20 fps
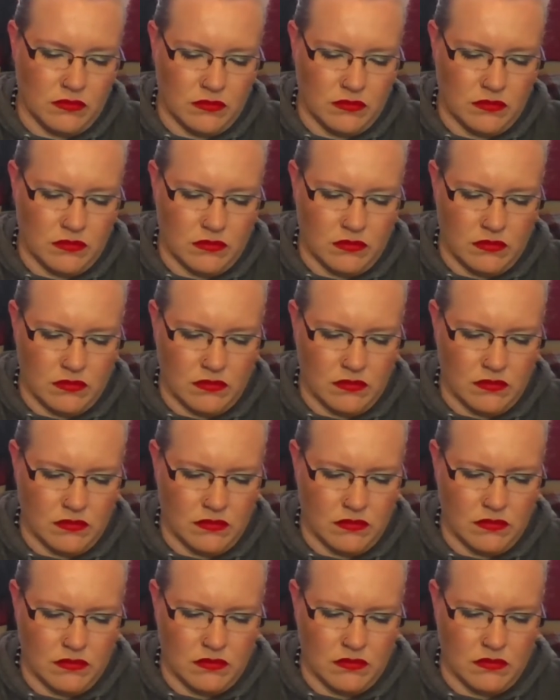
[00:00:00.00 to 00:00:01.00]

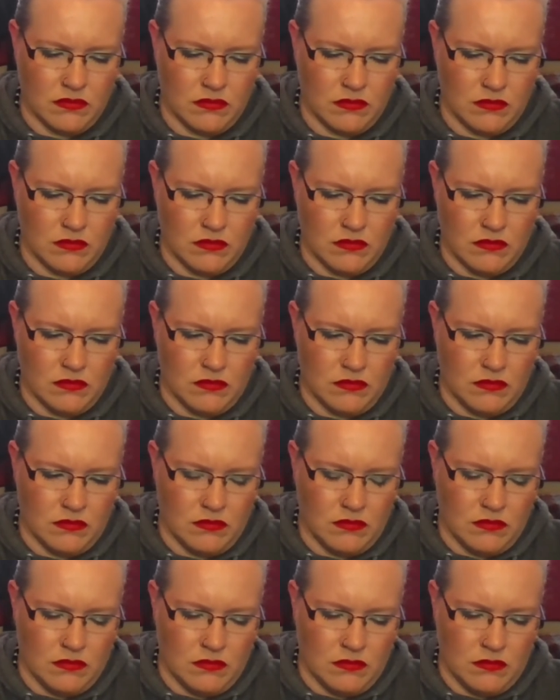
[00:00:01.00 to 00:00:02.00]

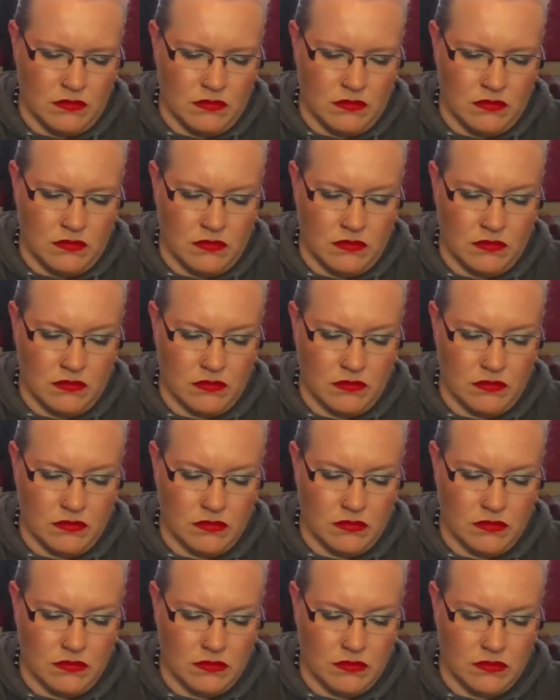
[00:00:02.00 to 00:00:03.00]

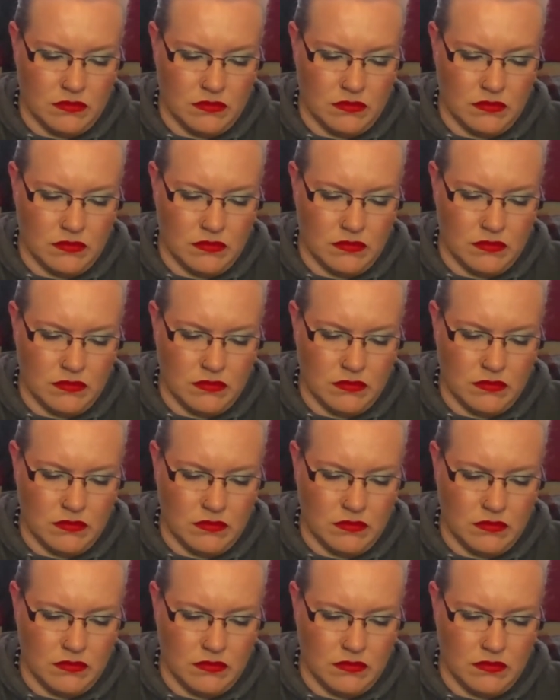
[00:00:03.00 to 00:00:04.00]

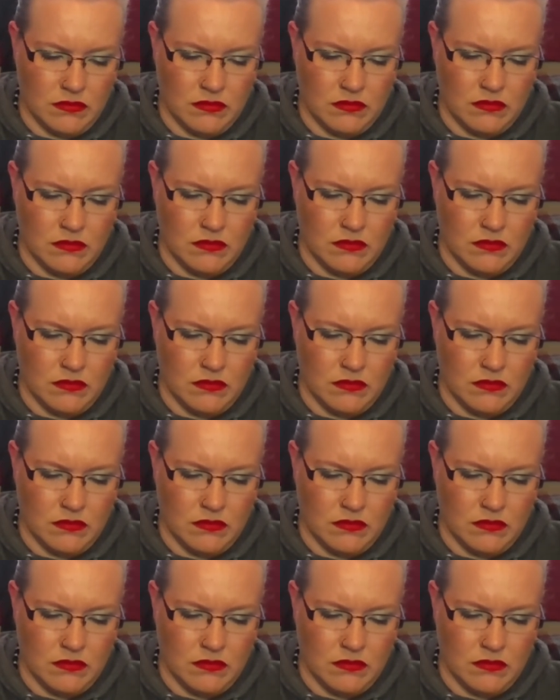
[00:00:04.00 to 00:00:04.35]
[no speech]